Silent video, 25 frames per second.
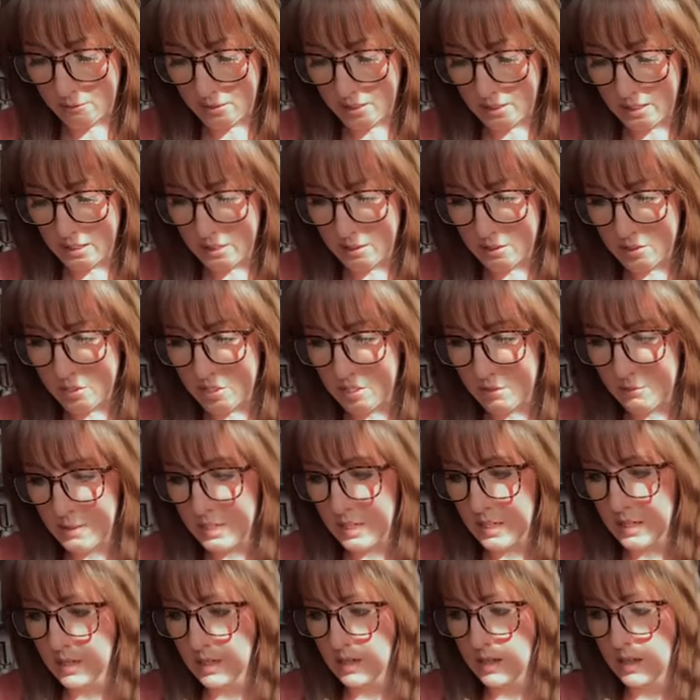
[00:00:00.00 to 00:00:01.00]
What else do
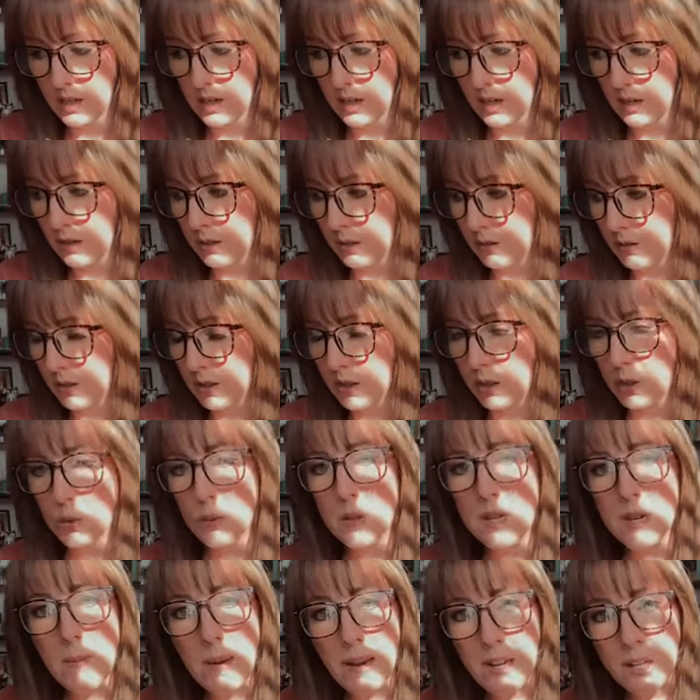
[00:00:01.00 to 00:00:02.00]
we need to know?
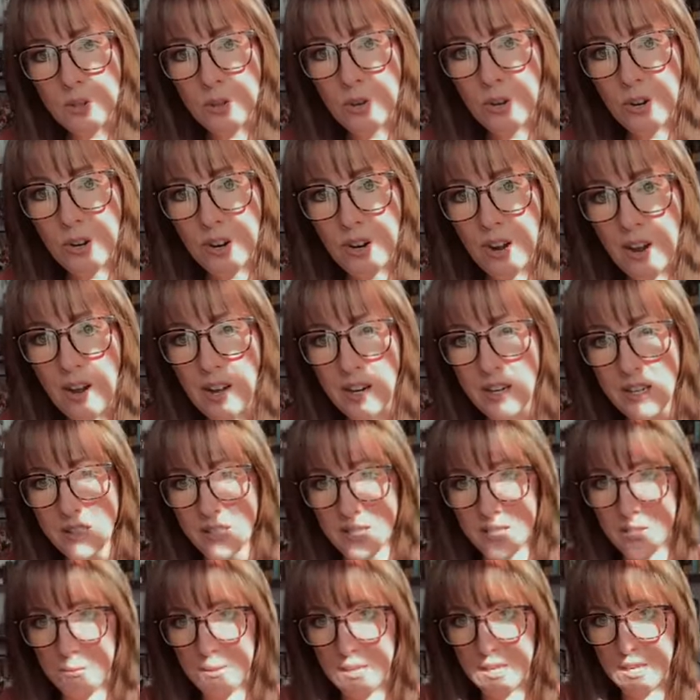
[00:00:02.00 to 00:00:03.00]
Three major
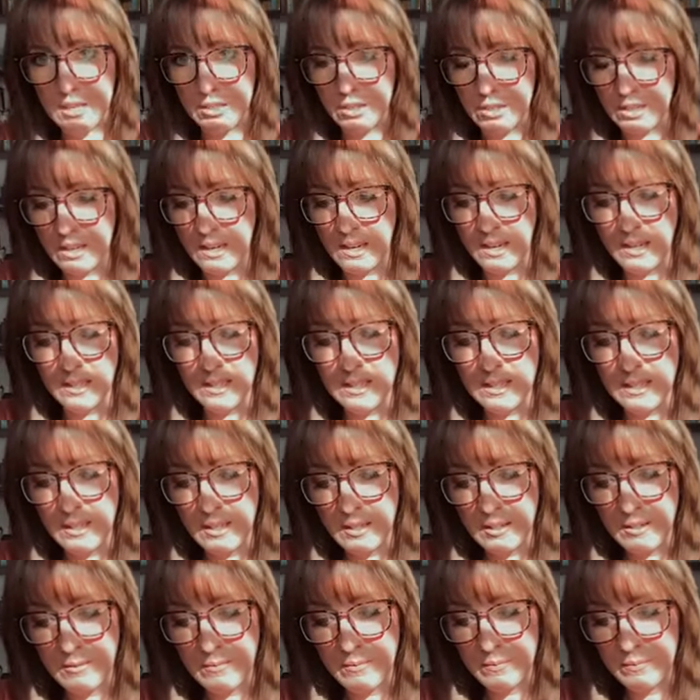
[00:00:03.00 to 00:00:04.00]
arcana this weekend, you guys.
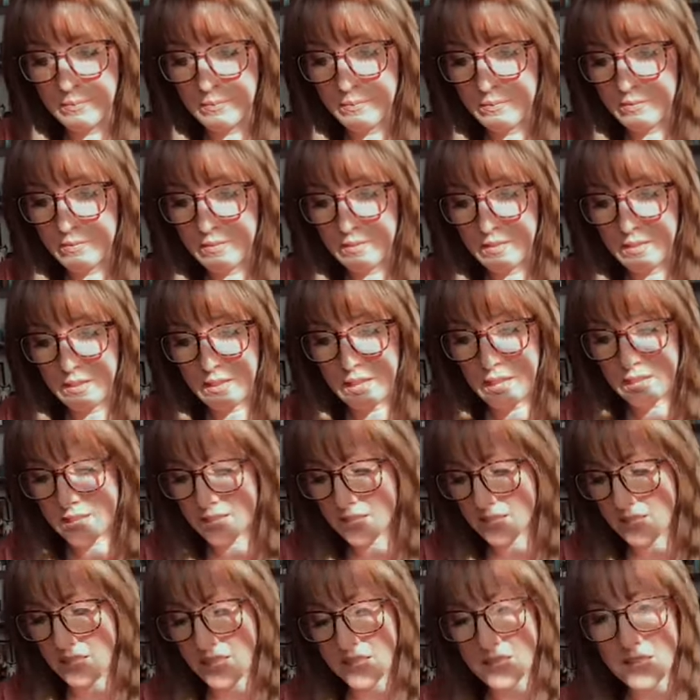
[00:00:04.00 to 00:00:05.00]

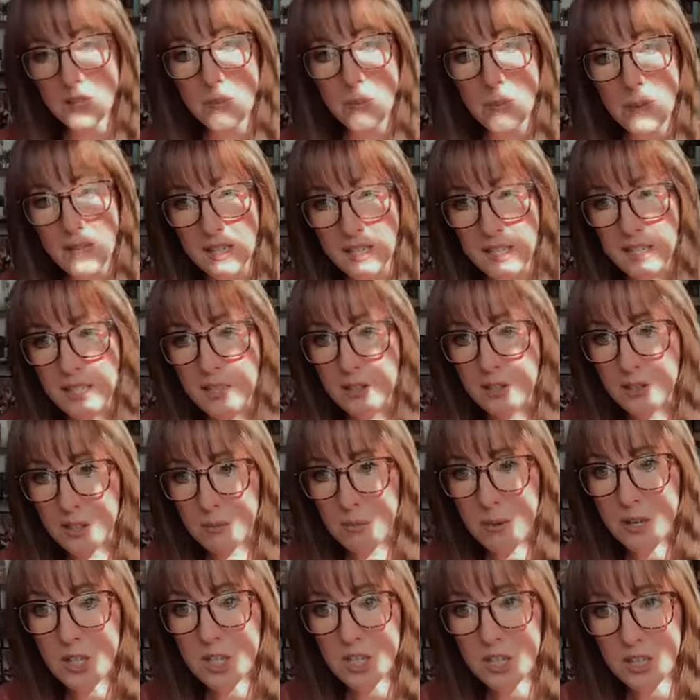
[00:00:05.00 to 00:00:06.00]
That's that's a big deal,
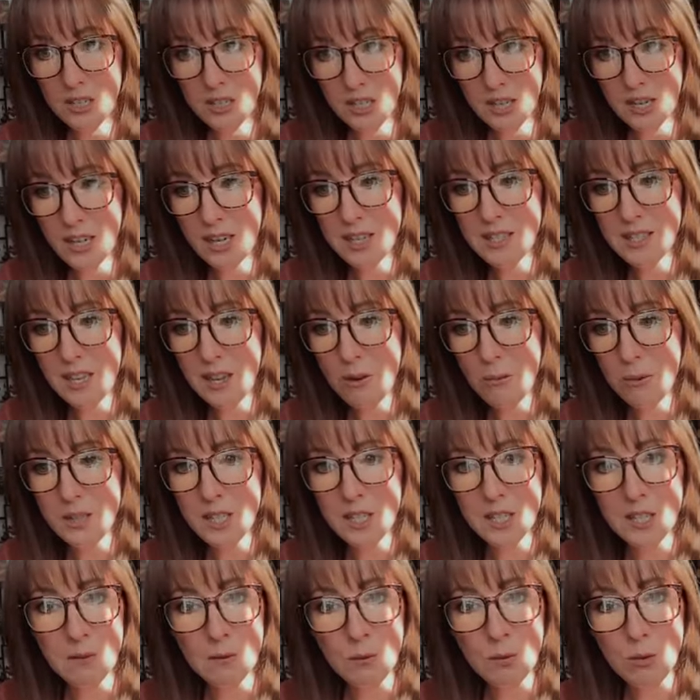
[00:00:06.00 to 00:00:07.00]
especially like I said
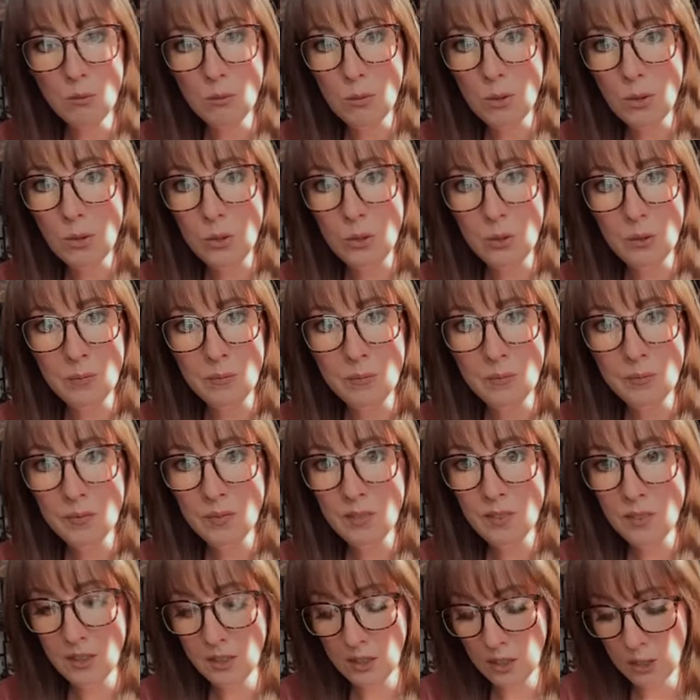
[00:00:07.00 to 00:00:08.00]
with this full moon.
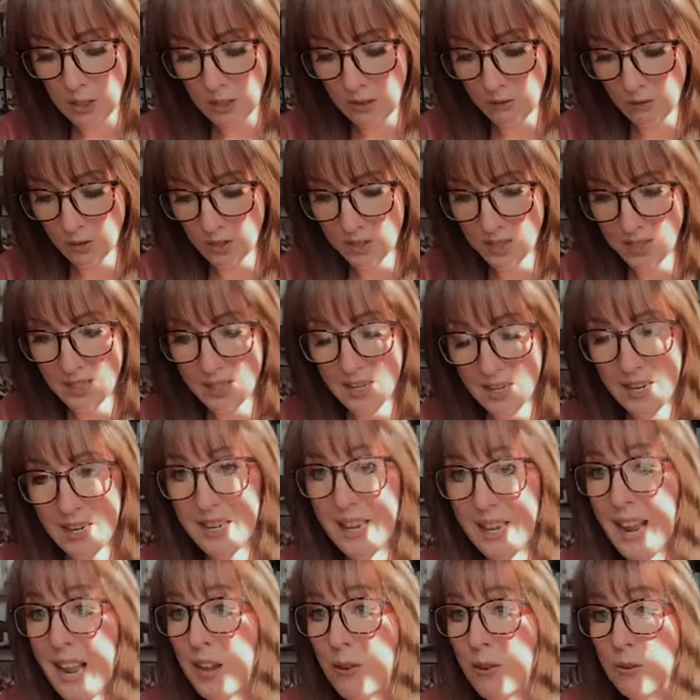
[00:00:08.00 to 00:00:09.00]
The universe is
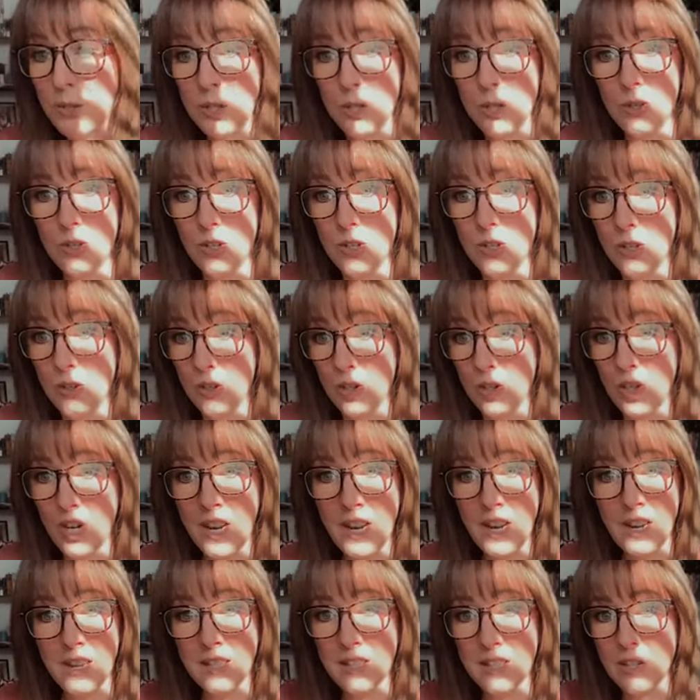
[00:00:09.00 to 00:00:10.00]
like now is your your
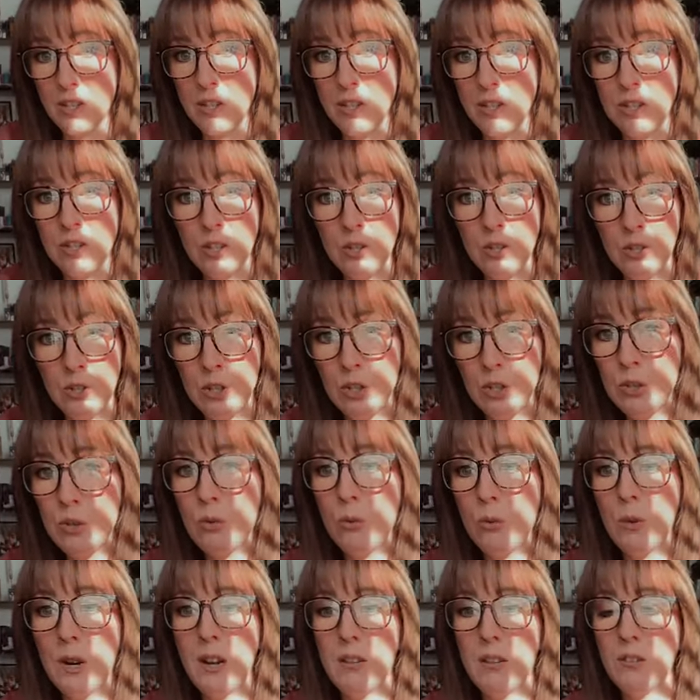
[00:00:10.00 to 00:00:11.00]
chance to to
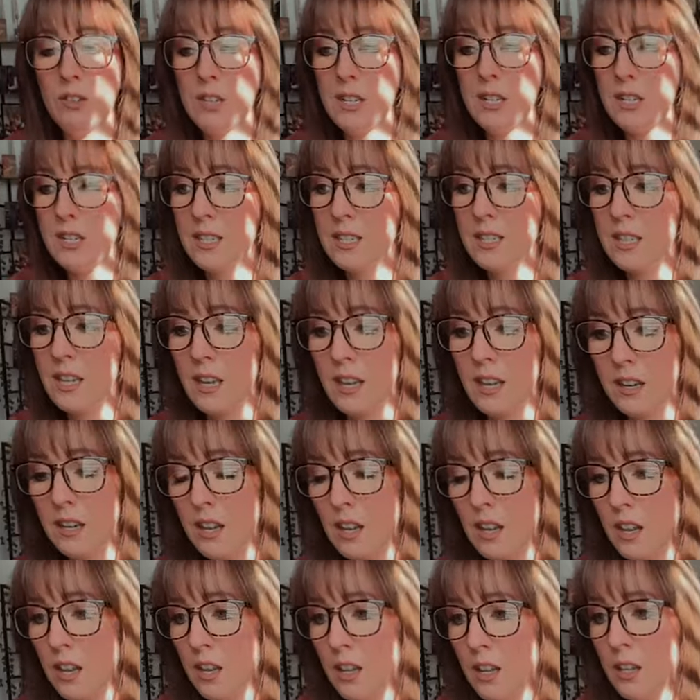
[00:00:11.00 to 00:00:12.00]
do whatever it is
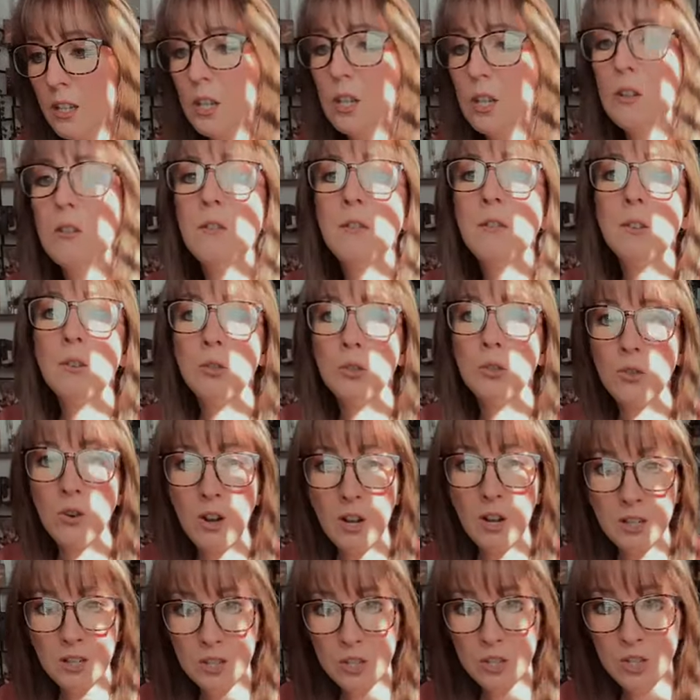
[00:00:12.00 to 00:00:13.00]
that you feel
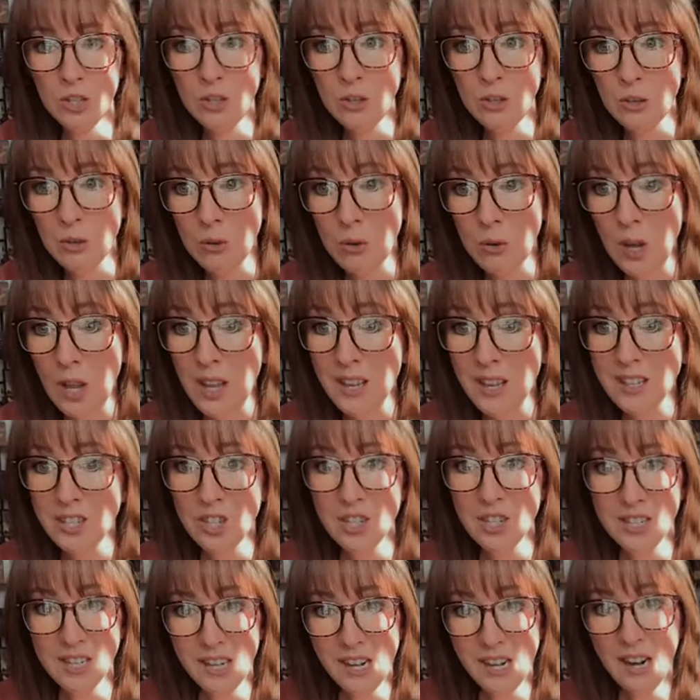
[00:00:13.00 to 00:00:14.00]
drawn to do.
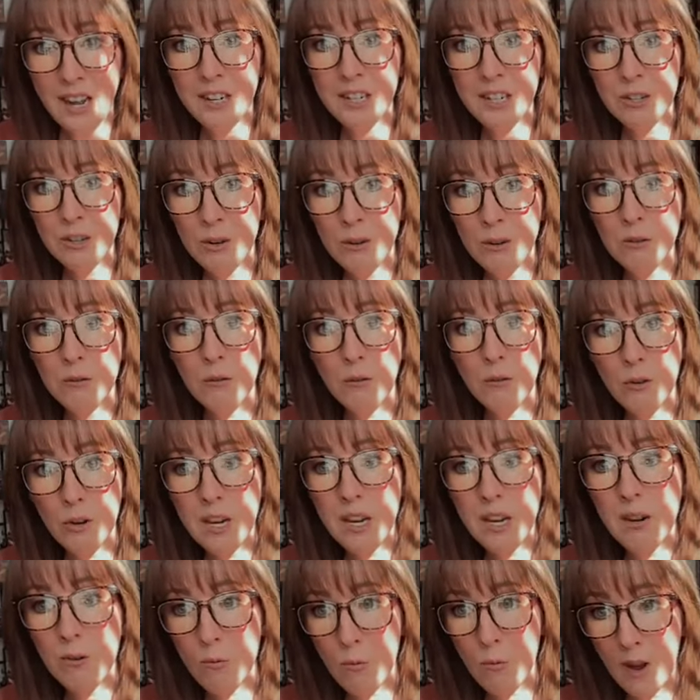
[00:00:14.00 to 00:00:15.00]
Just get out of your own
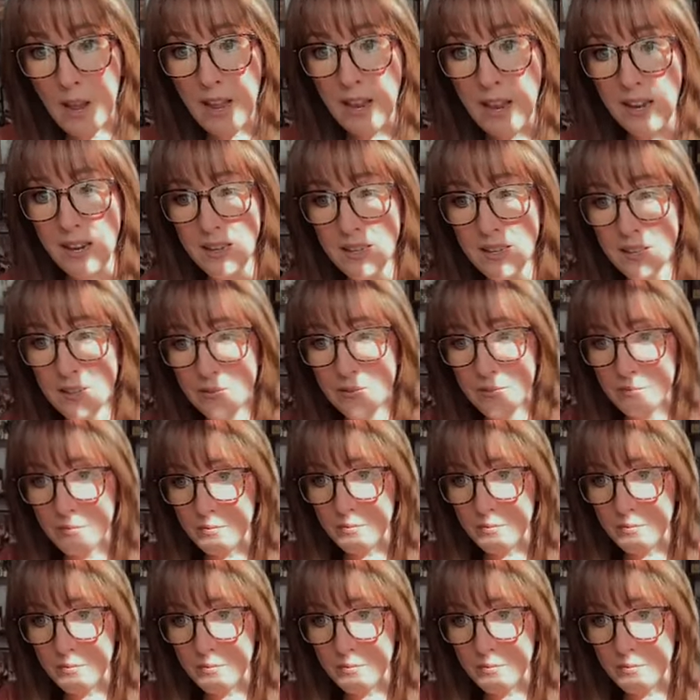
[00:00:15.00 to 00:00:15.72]
freaking way.